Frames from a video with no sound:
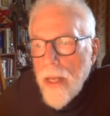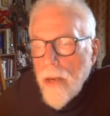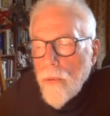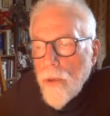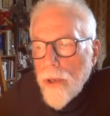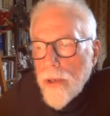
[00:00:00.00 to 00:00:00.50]

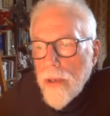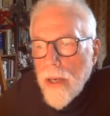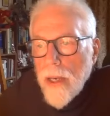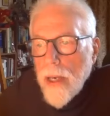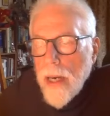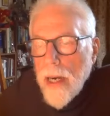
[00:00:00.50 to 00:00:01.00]
were,
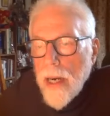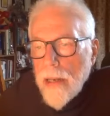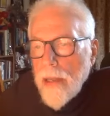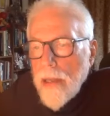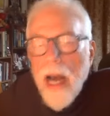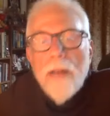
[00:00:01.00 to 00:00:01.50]

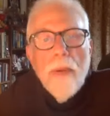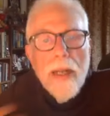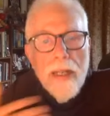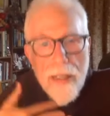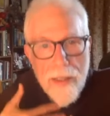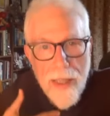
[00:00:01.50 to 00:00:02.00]
I
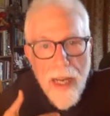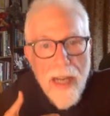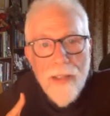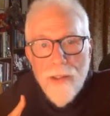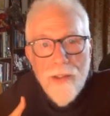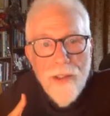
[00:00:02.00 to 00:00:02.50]

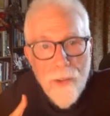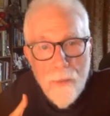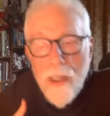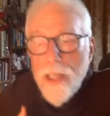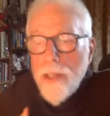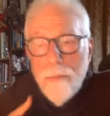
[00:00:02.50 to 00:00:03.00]
recognized as
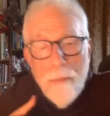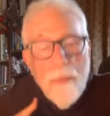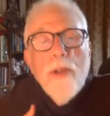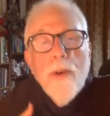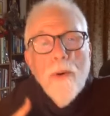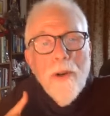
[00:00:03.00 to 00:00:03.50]
being
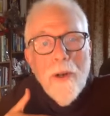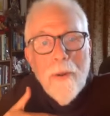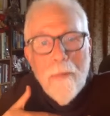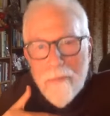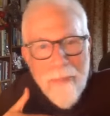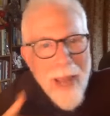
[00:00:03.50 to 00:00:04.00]

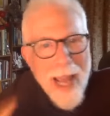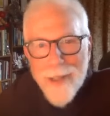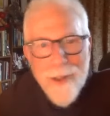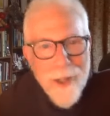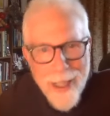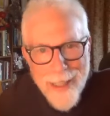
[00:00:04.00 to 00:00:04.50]
pure
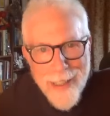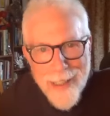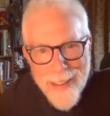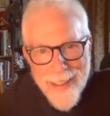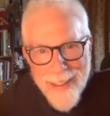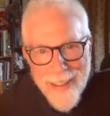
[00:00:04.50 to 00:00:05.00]
magic
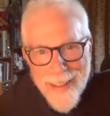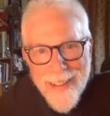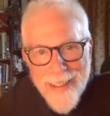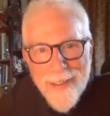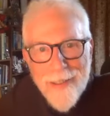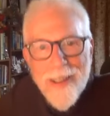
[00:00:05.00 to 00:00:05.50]

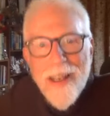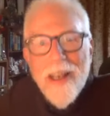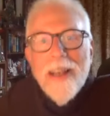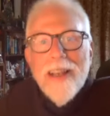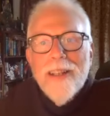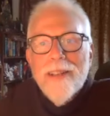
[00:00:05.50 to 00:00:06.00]

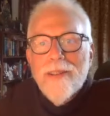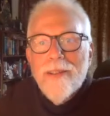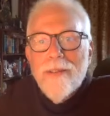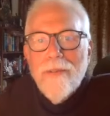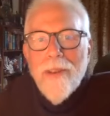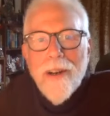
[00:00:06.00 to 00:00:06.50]

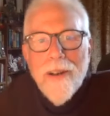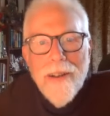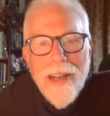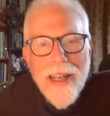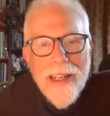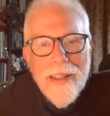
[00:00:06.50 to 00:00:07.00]
as
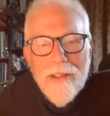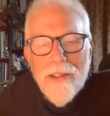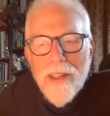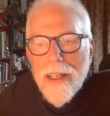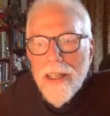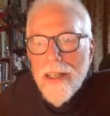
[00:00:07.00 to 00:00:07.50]
far
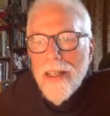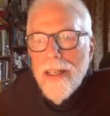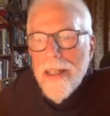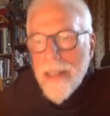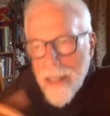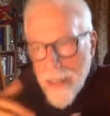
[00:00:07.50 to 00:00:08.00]
as a
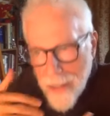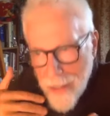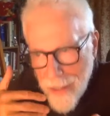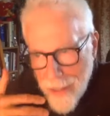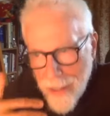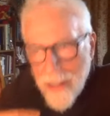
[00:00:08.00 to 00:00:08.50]

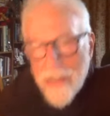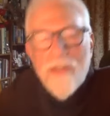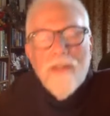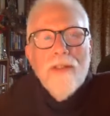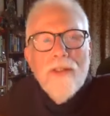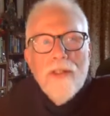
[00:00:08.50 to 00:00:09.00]

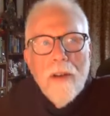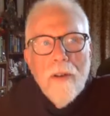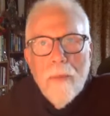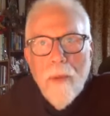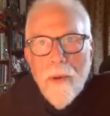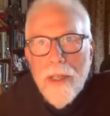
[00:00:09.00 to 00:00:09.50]

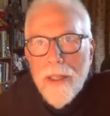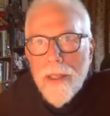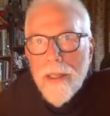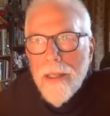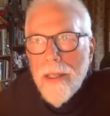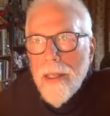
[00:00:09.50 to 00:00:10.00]

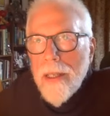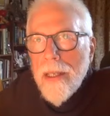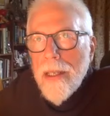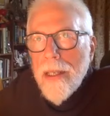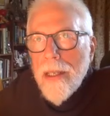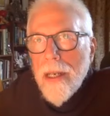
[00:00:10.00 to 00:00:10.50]
ceremonial
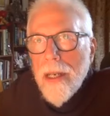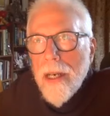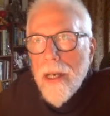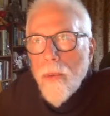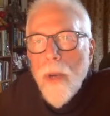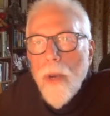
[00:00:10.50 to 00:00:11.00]

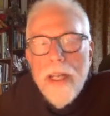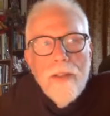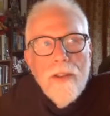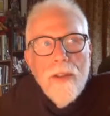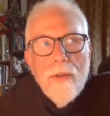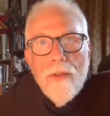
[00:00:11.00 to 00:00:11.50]
way
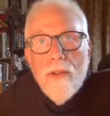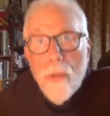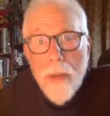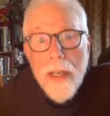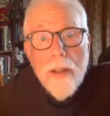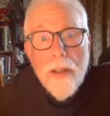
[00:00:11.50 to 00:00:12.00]
to
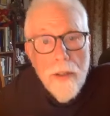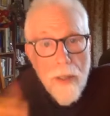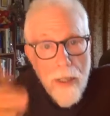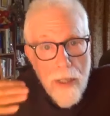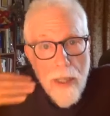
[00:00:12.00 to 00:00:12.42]
trigger